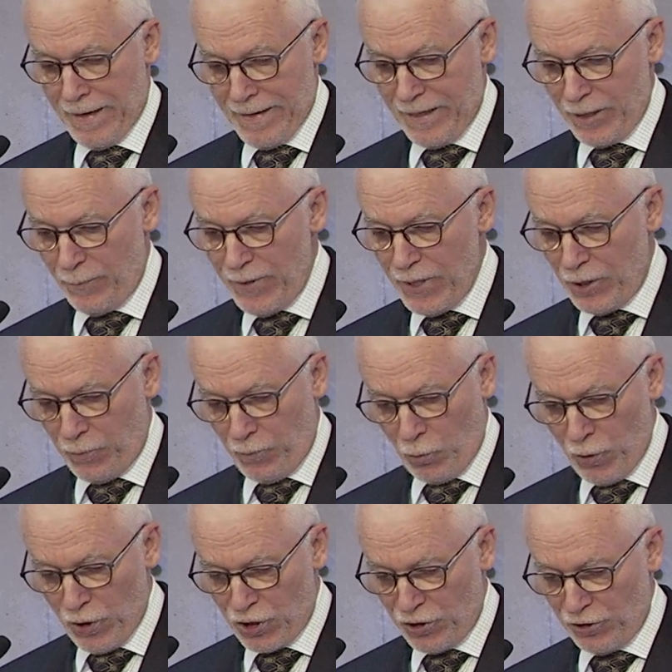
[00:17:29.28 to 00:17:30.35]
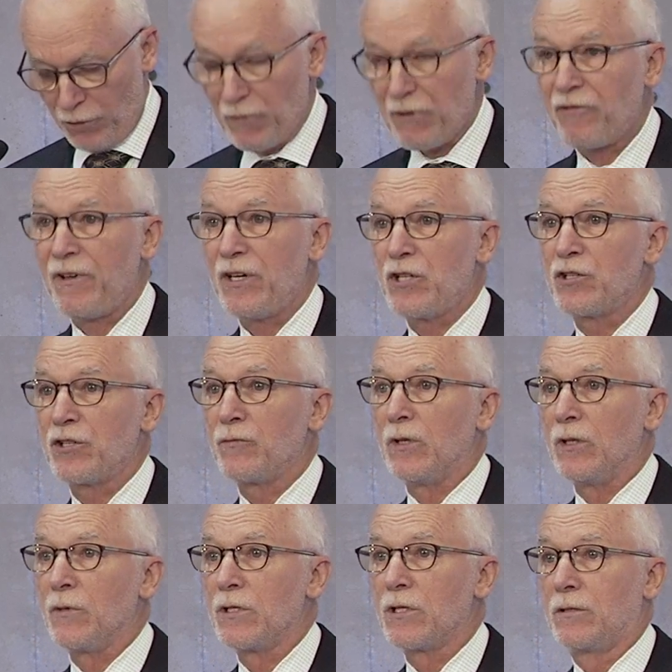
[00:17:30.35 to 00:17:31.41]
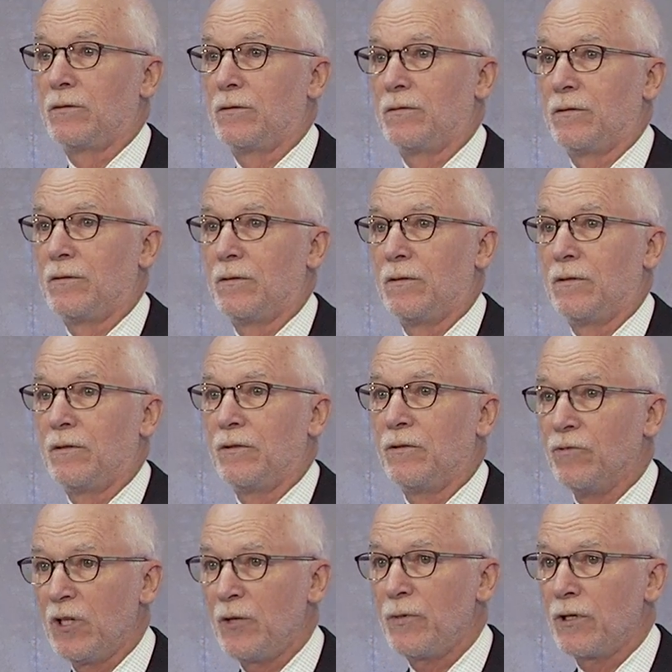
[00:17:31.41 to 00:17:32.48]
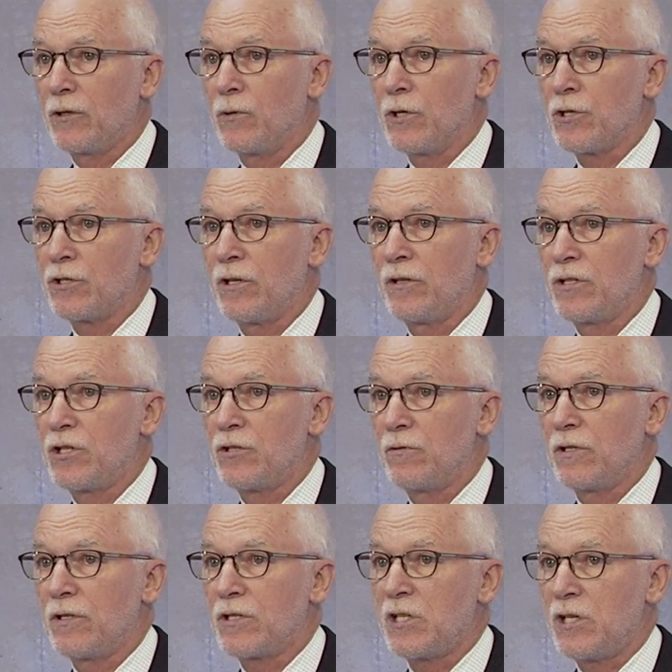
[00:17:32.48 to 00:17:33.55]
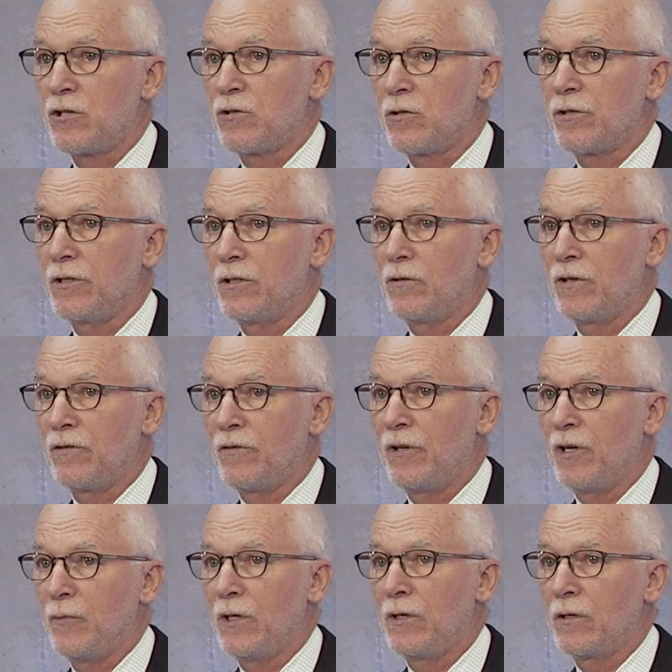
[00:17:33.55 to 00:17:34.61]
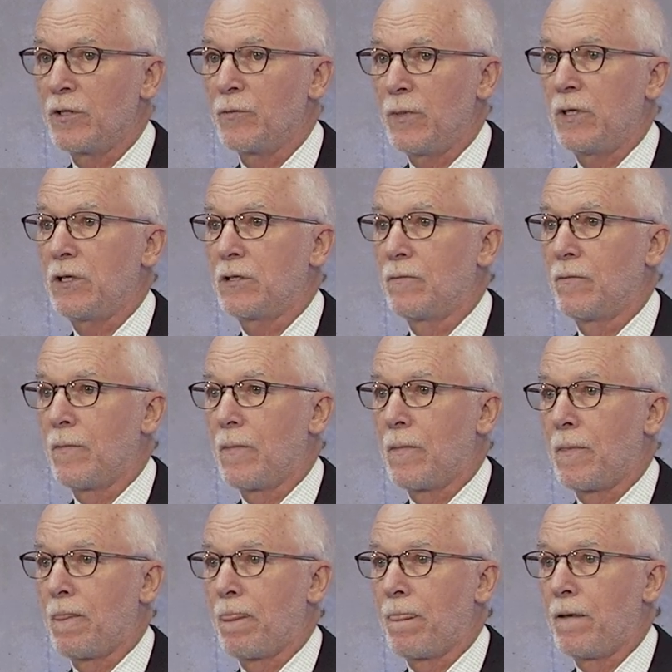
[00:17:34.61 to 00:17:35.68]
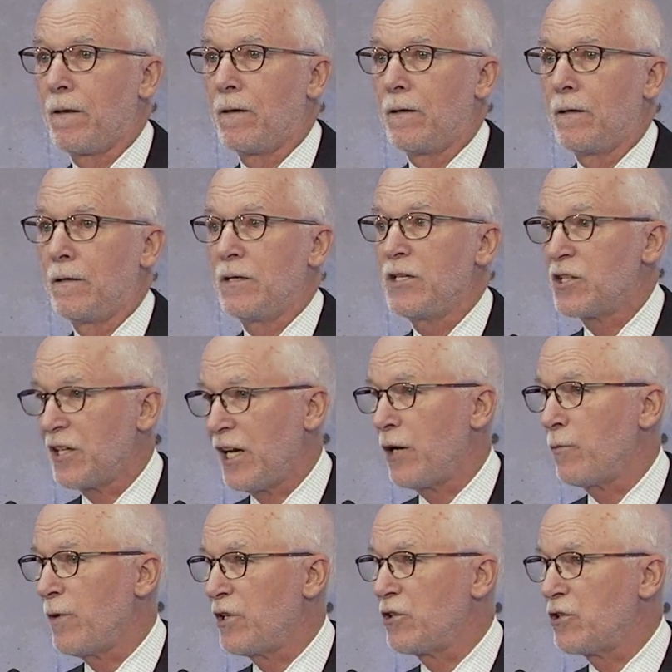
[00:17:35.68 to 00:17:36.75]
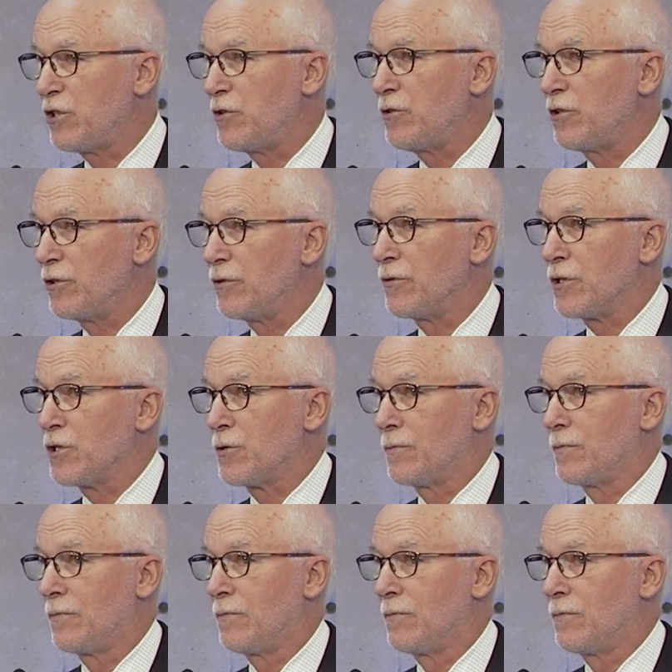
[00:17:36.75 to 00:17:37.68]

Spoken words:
Now, the big question that we face at the moment, really big question, and this is really central to the whole environmental debate, is can we continue to do this?